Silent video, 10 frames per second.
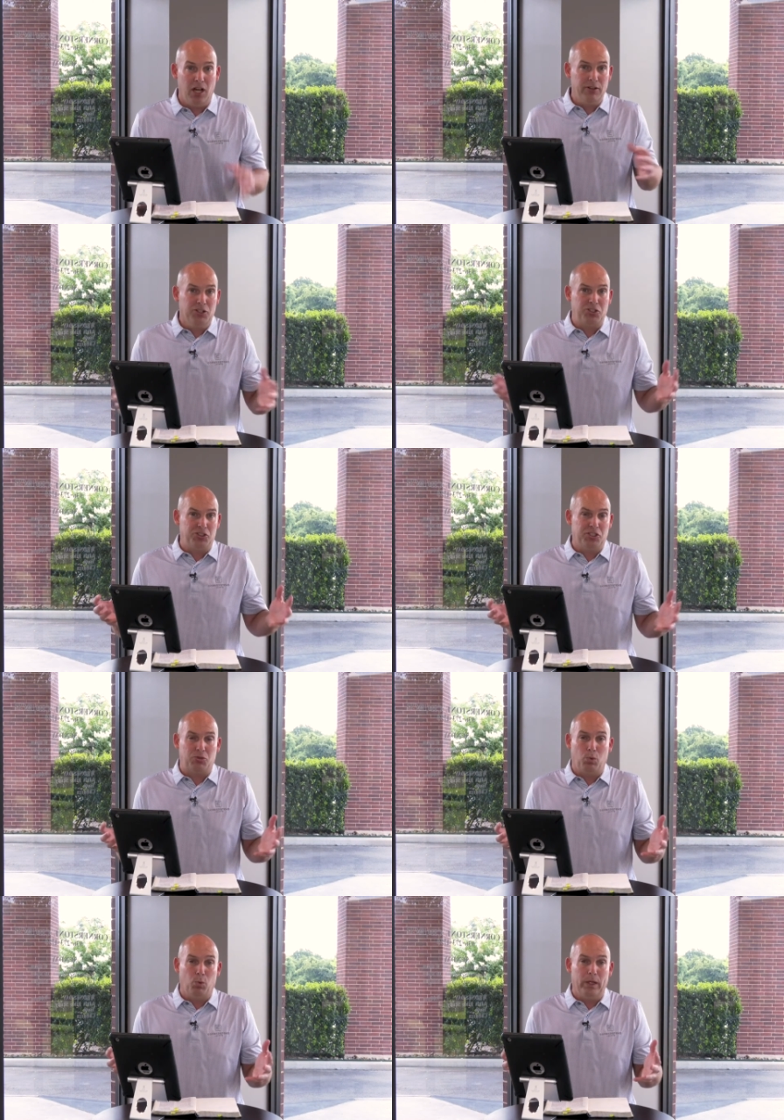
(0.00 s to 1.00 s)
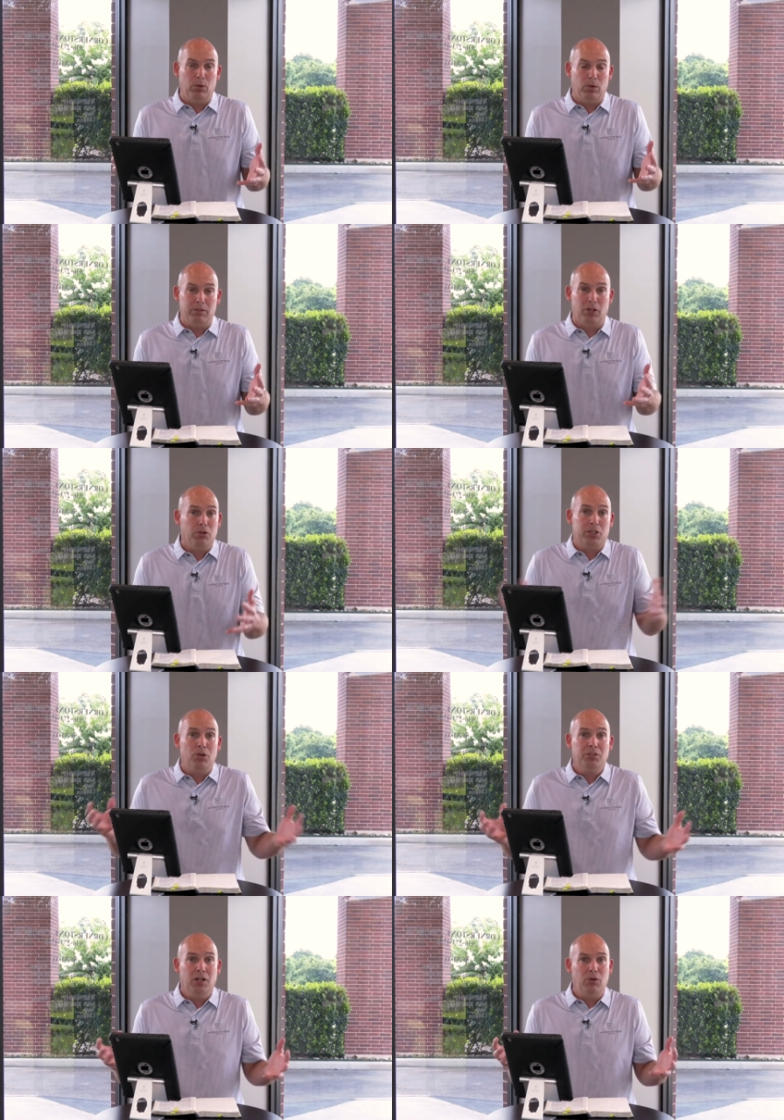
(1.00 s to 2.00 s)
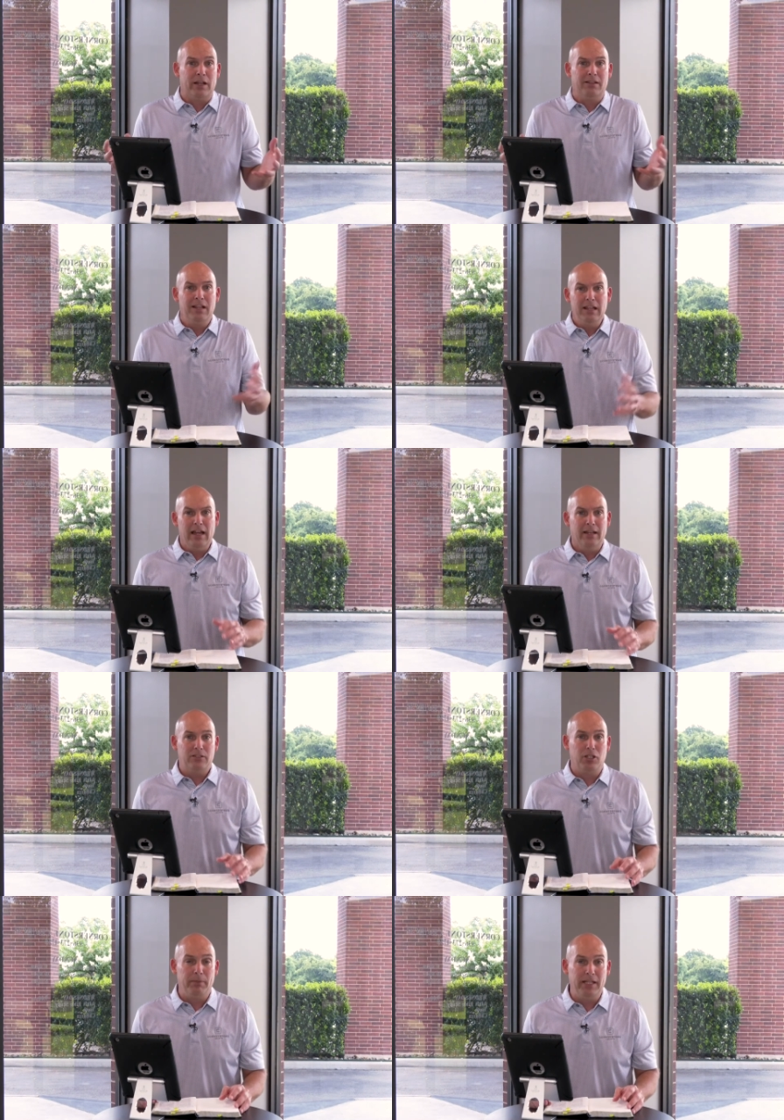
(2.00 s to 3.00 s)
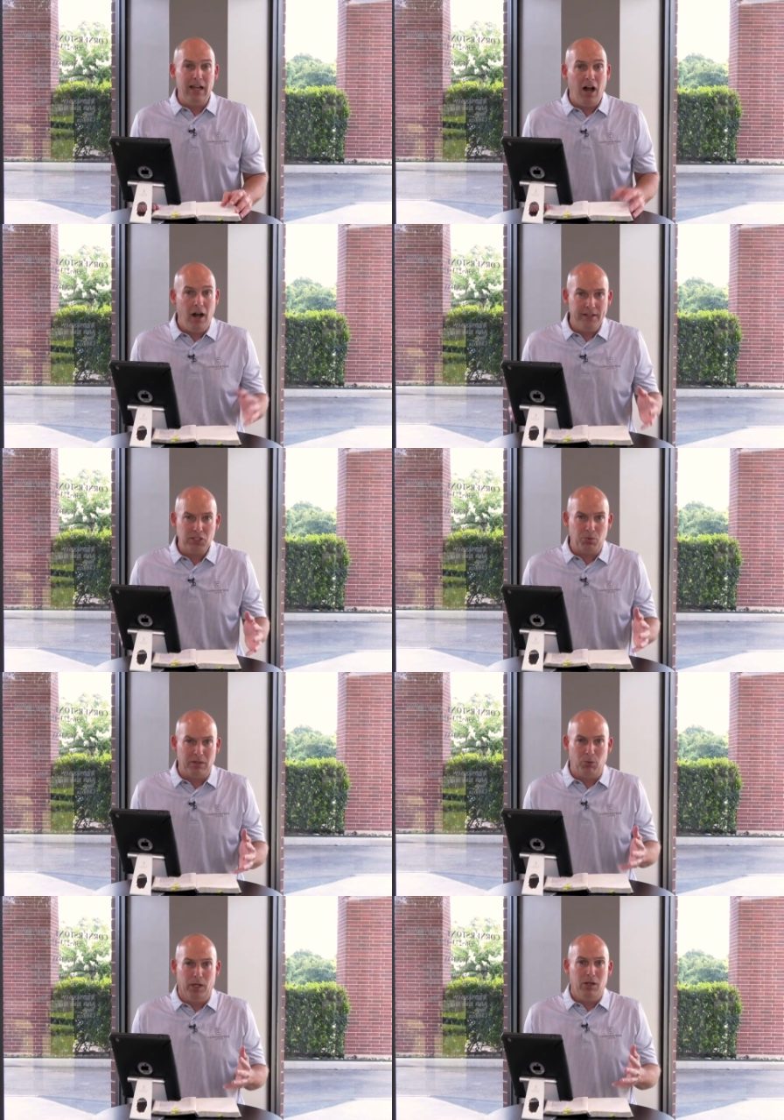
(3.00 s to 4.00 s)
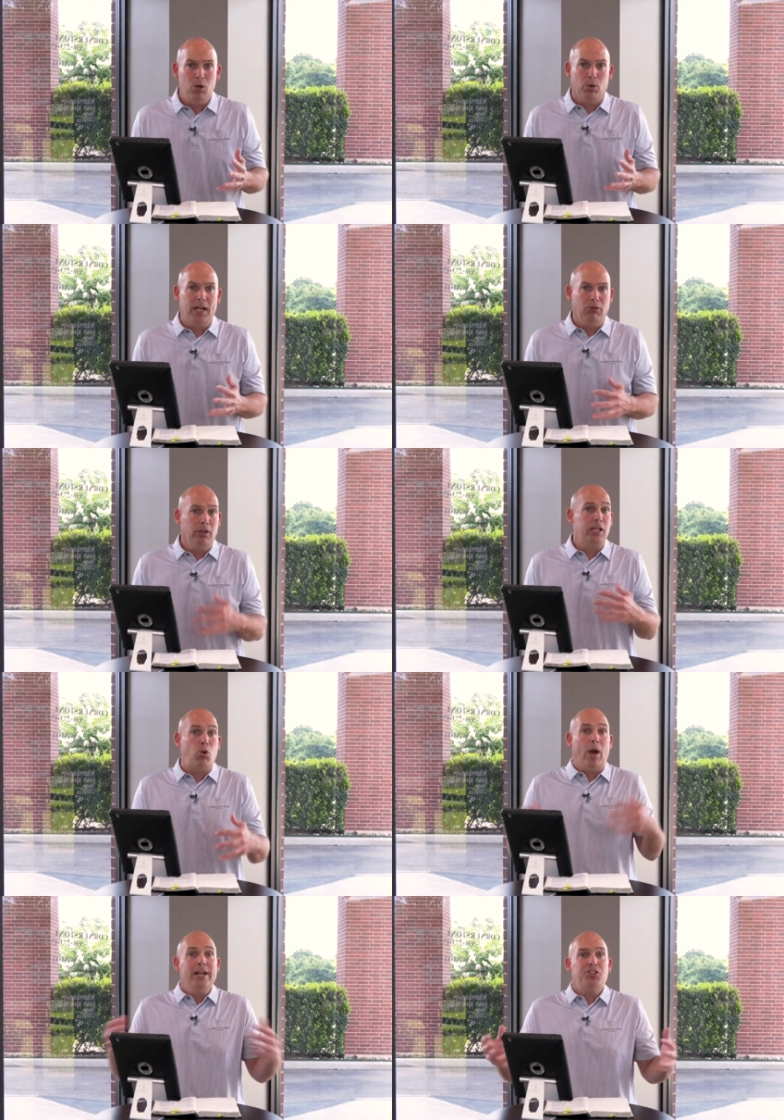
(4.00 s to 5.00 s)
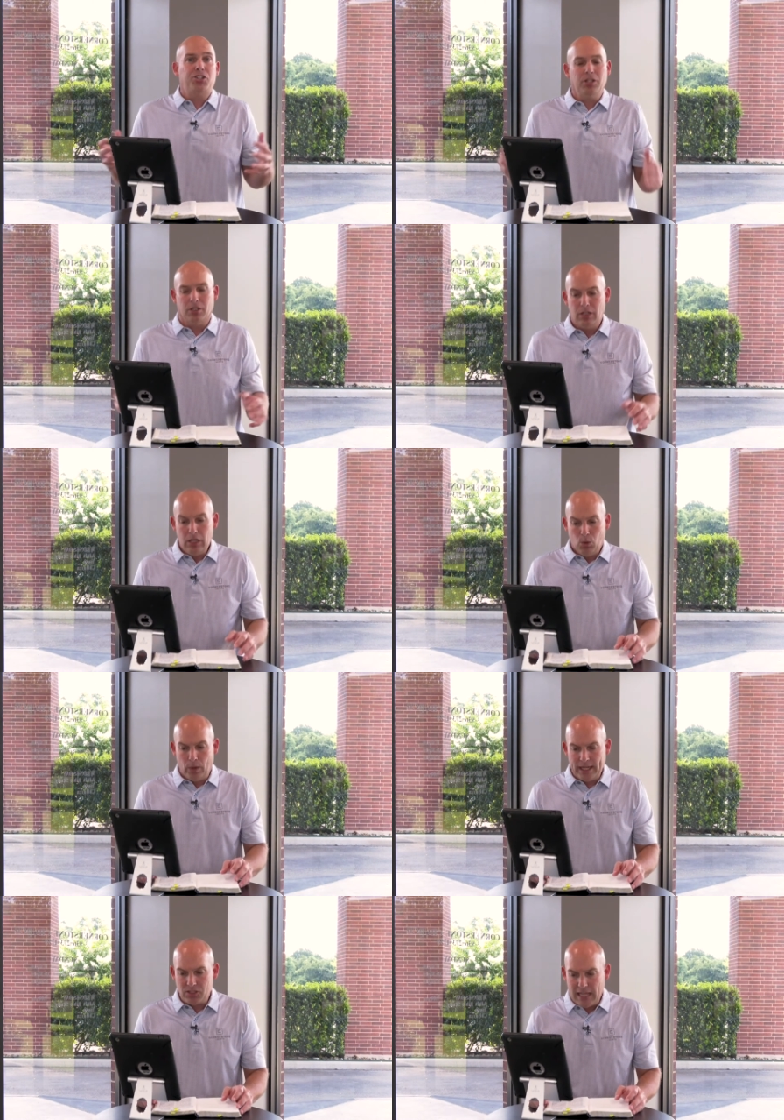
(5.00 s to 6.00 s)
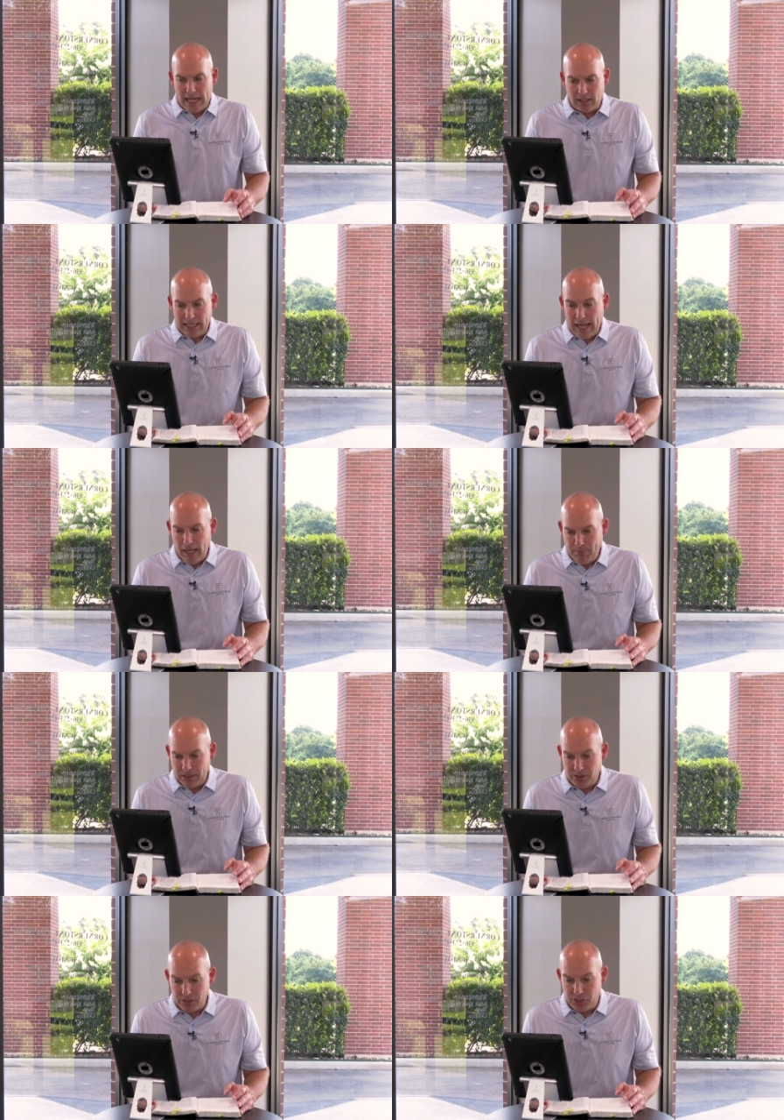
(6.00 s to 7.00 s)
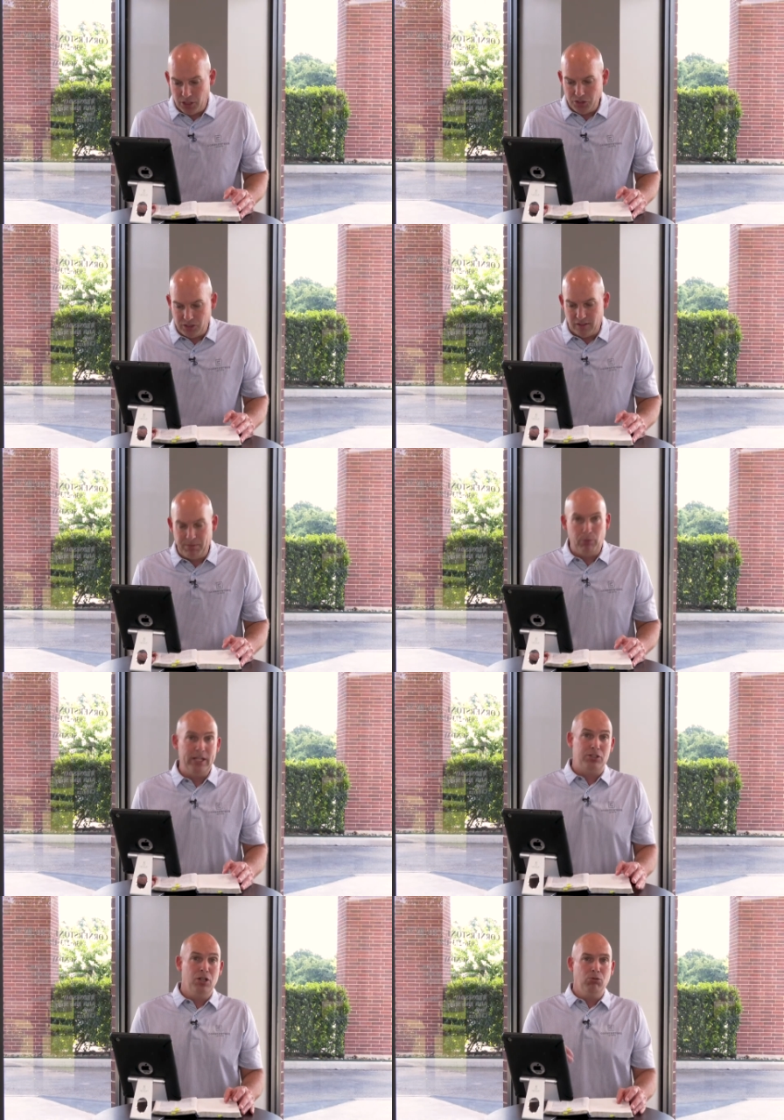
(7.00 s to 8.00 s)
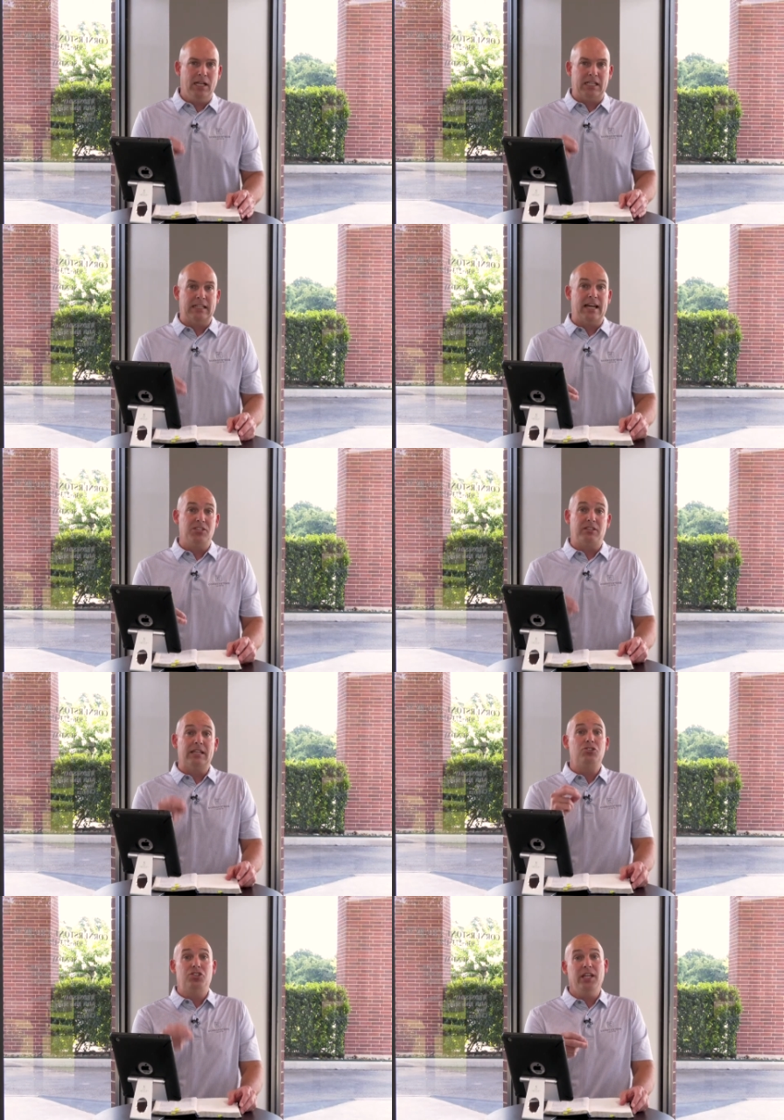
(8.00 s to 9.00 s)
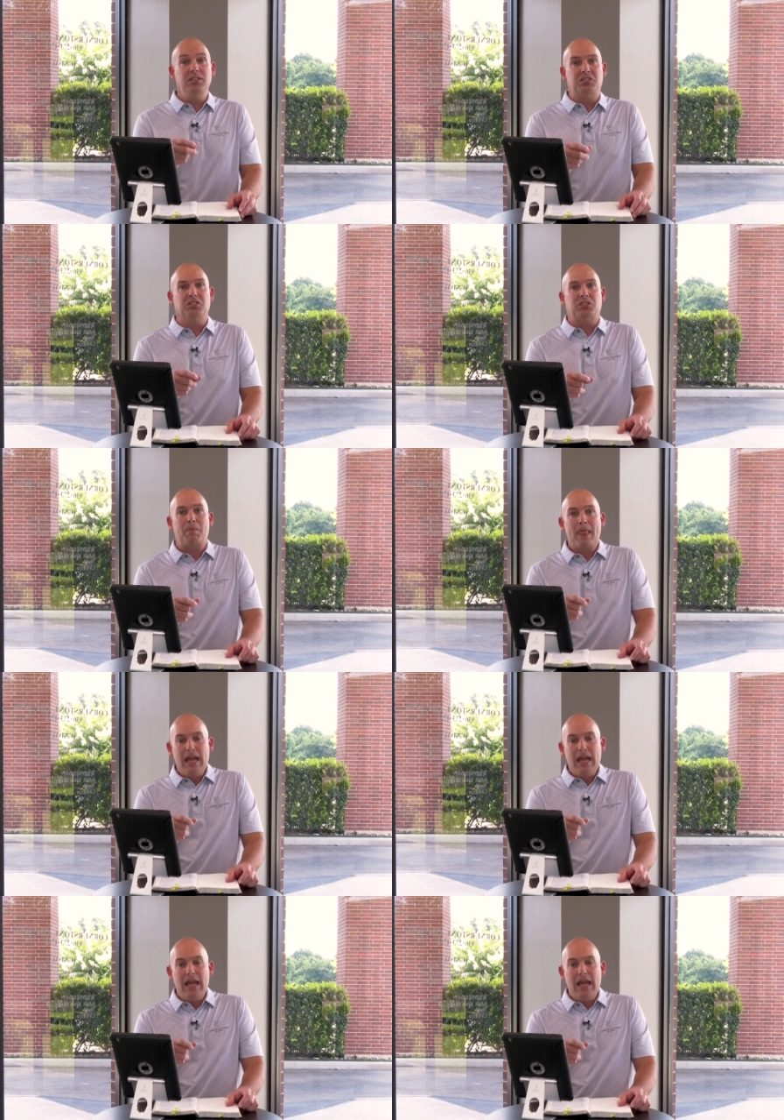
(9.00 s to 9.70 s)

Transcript: Others just, we, don't, don't know. And uh, to be honest, we're, we're not really quite sure what exactly happened to Joseph, but we do recognize that Jesus,